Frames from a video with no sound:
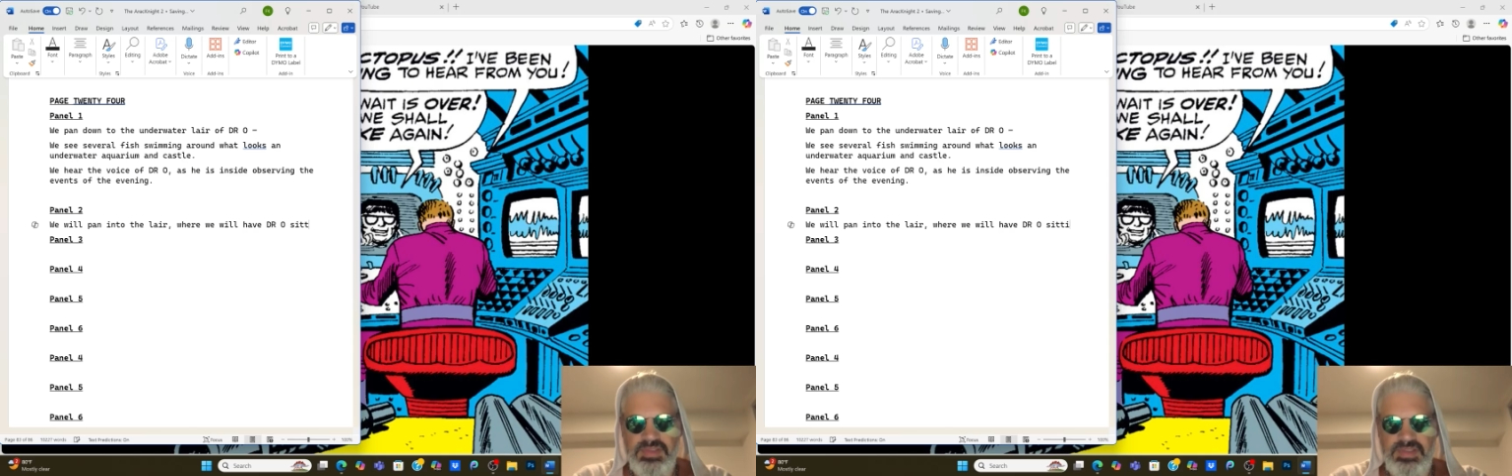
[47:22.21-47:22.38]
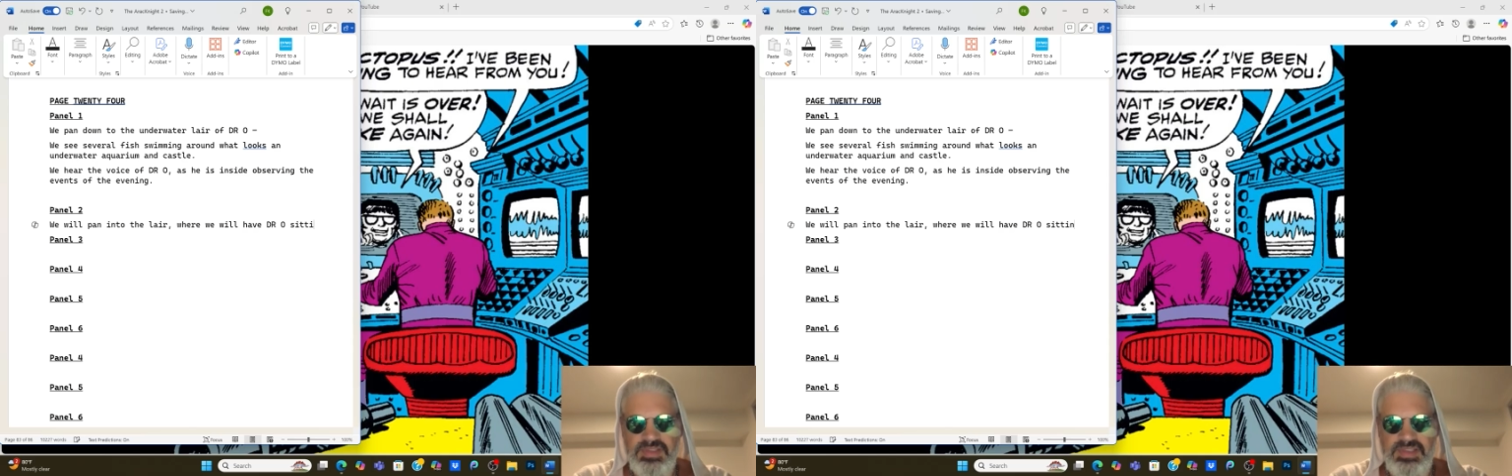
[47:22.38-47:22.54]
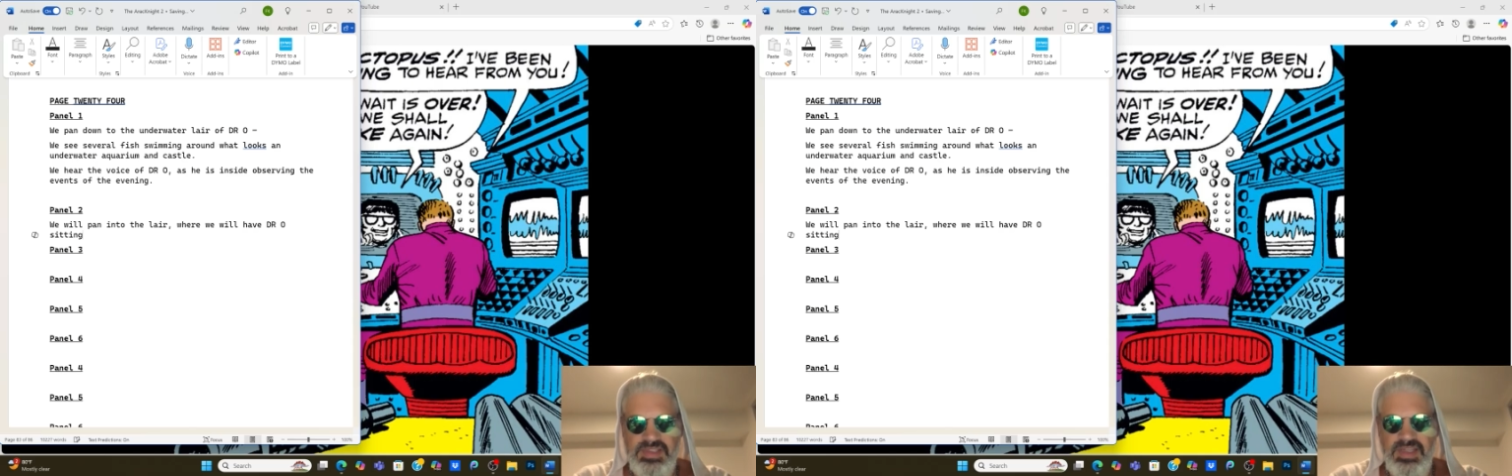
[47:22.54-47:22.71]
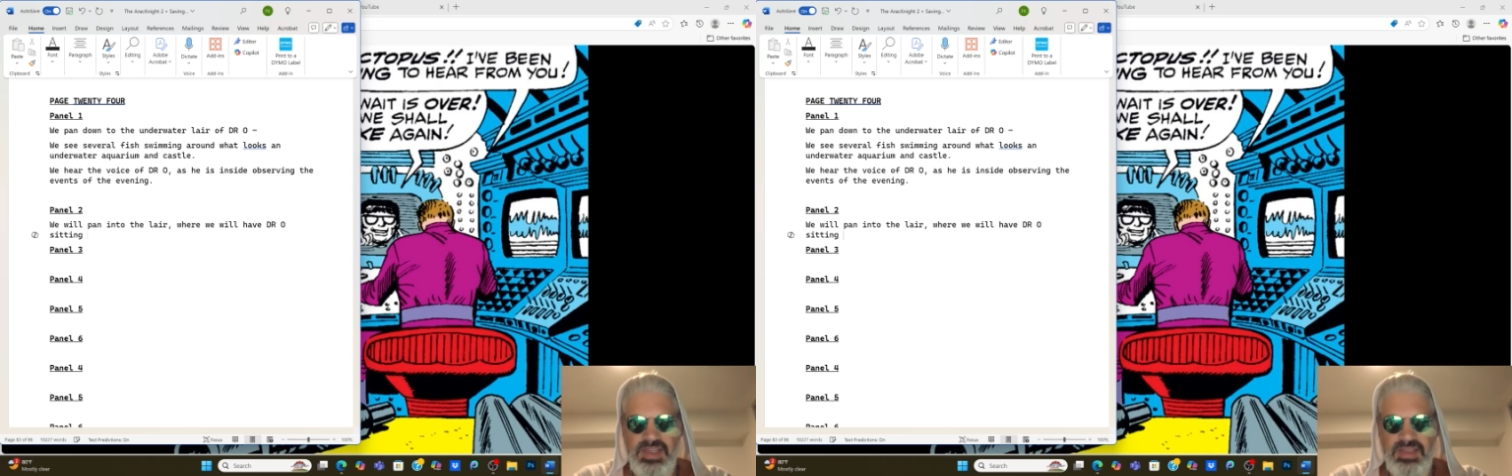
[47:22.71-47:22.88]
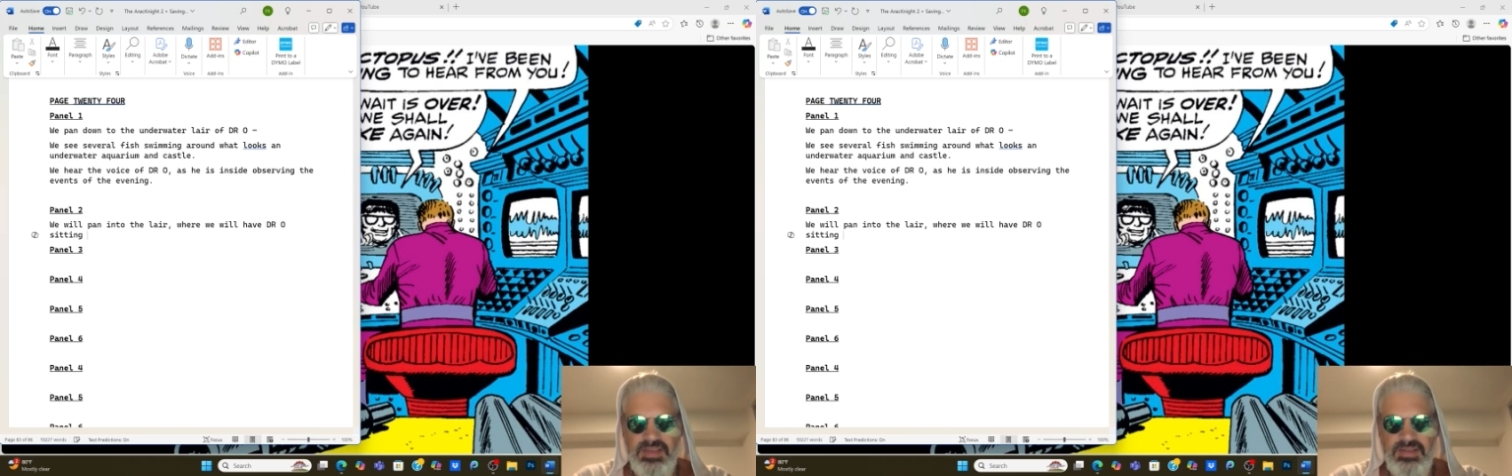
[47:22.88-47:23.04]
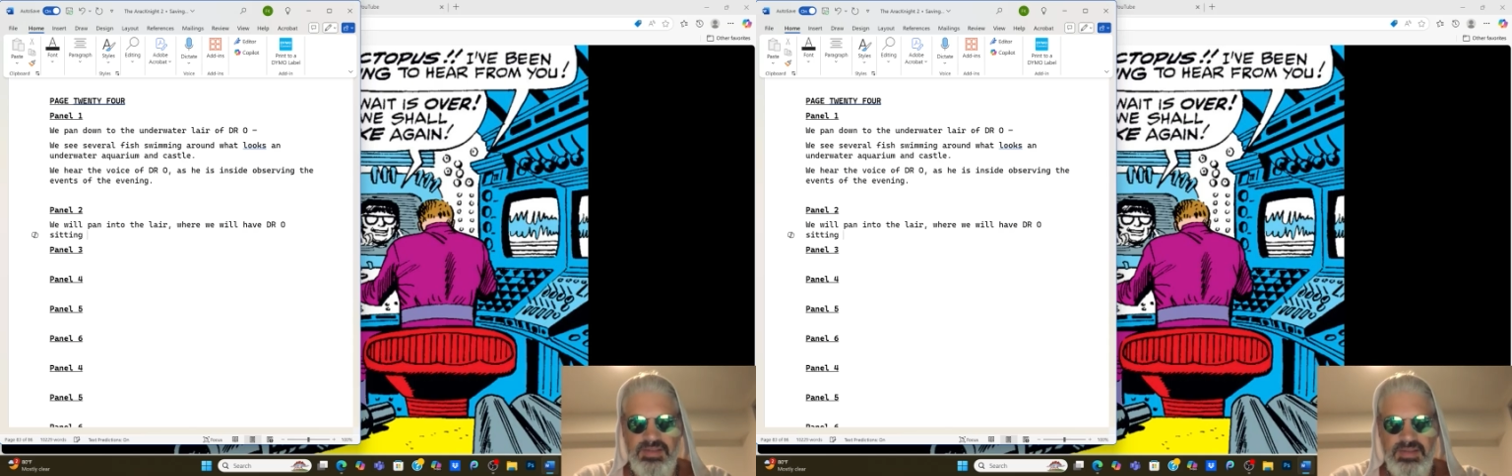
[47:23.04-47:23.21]

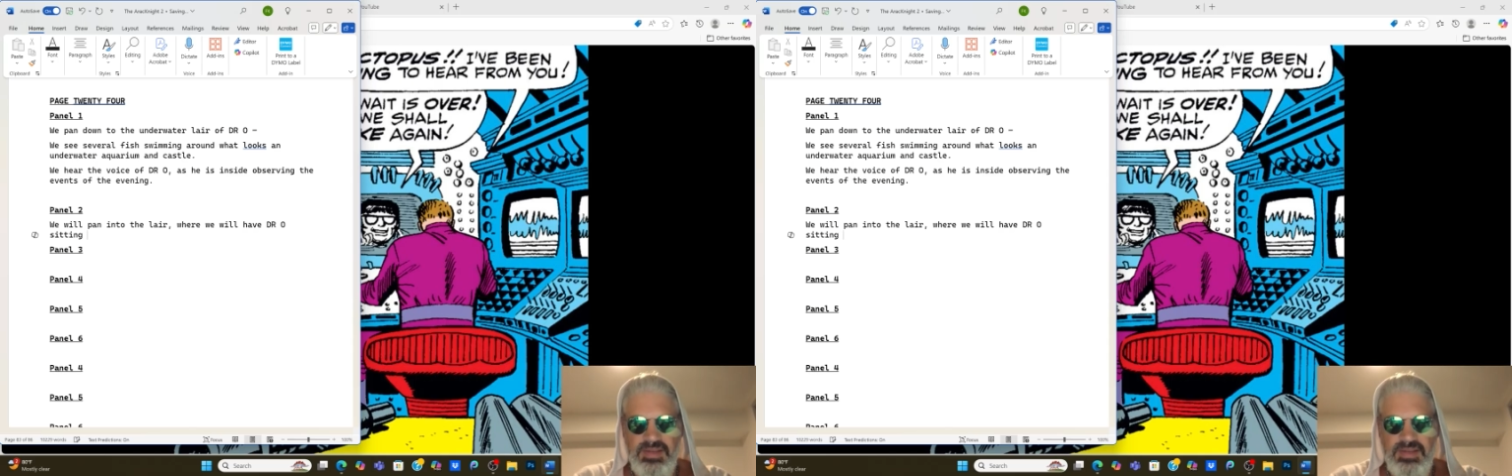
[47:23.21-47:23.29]
sitting